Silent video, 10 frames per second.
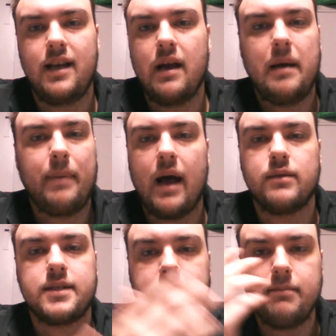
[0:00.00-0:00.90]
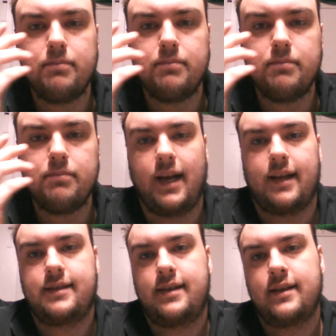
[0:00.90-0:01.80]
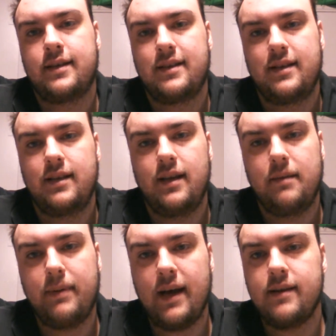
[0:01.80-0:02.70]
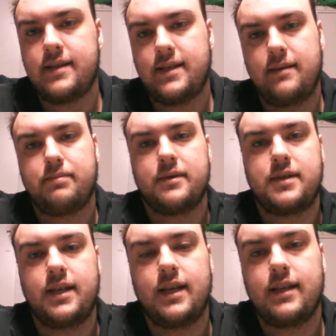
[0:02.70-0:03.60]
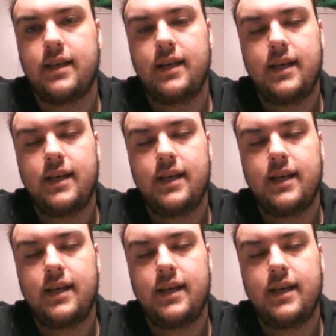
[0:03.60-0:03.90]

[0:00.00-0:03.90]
About simple shit. About simple shit.